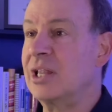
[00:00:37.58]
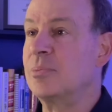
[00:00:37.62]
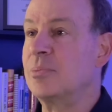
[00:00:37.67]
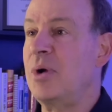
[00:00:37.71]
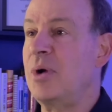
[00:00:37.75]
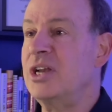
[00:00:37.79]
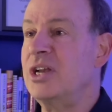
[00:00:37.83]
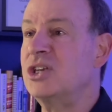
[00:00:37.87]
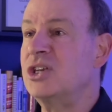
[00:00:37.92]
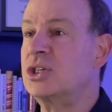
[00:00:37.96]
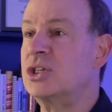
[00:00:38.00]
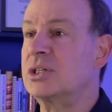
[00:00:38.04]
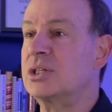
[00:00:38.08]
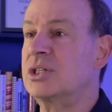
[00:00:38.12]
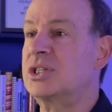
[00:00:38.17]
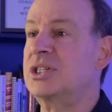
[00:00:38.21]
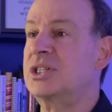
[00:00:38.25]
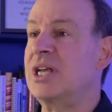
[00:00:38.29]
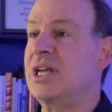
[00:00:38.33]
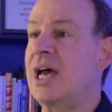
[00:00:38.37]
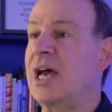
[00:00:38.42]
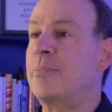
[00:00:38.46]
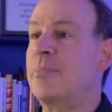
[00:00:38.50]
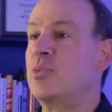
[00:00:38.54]
celebration
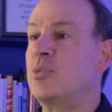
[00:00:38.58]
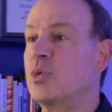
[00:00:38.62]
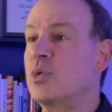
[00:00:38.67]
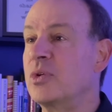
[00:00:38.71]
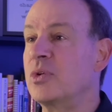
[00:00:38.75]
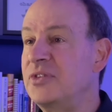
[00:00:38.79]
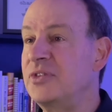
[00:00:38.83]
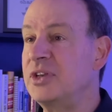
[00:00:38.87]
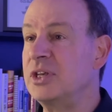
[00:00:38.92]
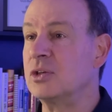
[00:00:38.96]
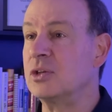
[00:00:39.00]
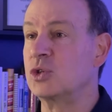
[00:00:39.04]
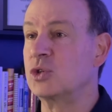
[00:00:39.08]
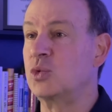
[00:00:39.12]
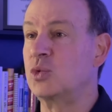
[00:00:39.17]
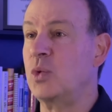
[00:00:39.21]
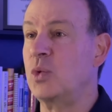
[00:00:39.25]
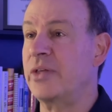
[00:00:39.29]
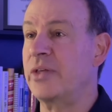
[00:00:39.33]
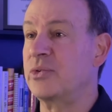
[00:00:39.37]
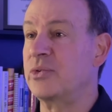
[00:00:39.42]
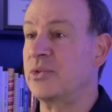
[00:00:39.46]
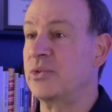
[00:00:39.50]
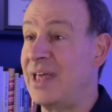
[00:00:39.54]
step
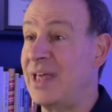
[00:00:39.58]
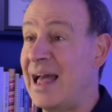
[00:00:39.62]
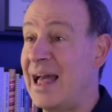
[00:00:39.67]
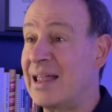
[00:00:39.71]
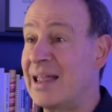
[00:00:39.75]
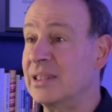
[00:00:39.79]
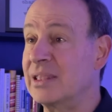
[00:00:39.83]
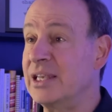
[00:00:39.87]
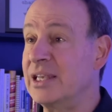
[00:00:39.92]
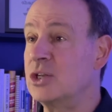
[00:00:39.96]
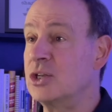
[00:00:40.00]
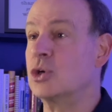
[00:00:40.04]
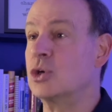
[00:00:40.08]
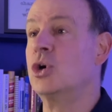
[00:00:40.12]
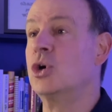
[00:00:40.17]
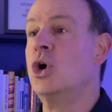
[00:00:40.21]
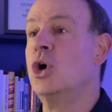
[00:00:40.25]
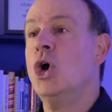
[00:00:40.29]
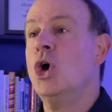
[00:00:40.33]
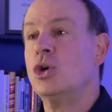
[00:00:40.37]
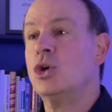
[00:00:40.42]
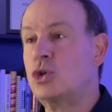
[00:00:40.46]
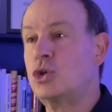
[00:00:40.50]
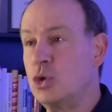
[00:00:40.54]
reveals whether that
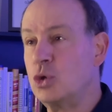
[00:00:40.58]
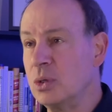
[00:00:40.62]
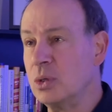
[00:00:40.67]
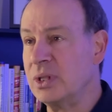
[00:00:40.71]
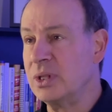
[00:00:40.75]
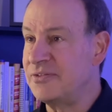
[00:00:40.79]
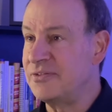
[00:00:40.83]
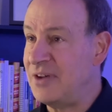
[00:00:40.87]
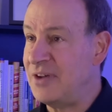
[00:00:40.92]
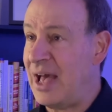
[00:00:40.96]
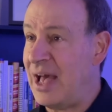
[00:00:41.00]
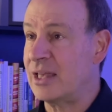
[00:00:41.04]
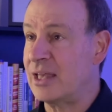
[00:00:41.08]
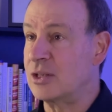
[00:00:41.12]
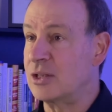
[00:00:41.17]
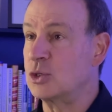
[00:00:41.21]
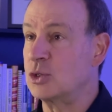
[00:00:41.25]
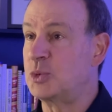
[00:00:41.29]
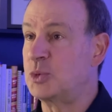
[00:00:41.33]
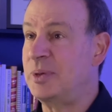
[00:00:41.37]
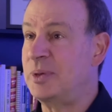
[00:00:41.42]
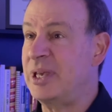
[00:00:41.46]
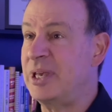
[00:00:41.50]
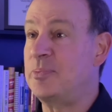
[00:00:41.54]
leader truly
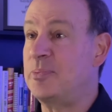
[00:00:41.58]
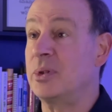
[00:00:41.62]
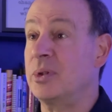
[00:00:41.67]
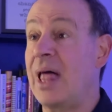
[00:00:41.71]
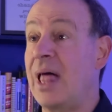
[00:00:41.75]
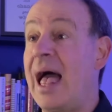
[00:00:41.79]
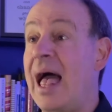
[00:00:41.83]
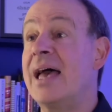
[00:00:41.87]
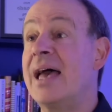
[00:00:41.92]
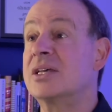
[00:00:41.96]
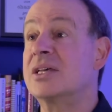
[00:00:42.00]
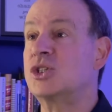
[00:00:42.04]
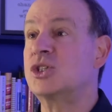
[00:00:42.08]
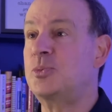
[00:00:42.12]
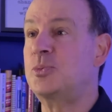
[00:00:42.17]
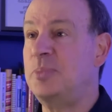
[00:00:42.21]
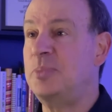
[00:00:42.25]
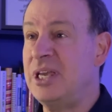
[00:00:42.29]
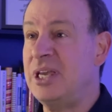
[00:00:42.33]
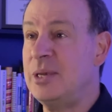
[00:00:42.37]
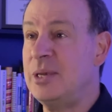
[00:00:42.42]
values people as